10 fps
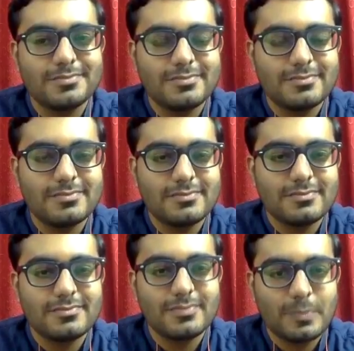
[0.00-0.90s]

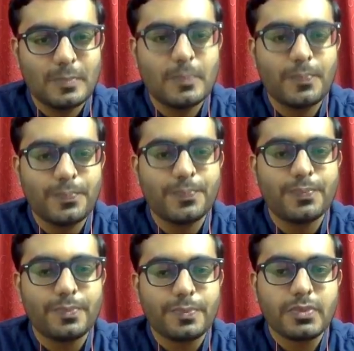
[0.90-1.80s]

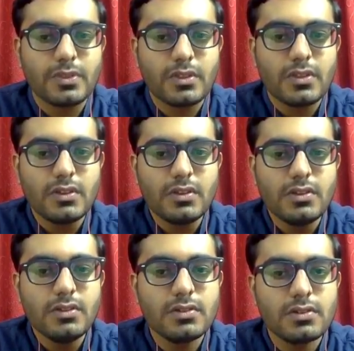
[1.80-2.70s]

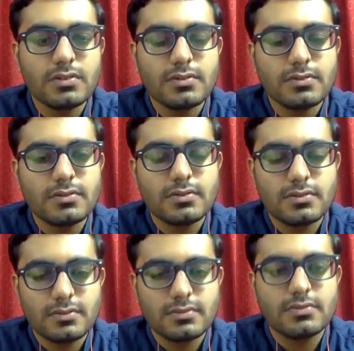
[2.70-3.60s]

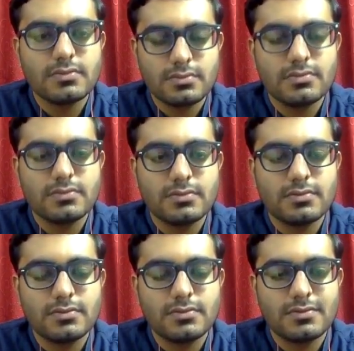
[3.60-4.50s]

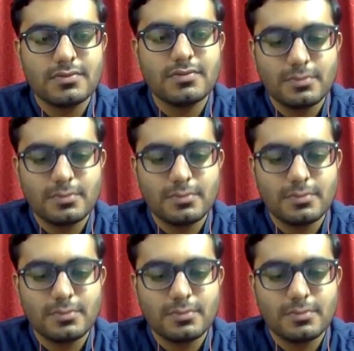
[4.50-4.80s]
(silent)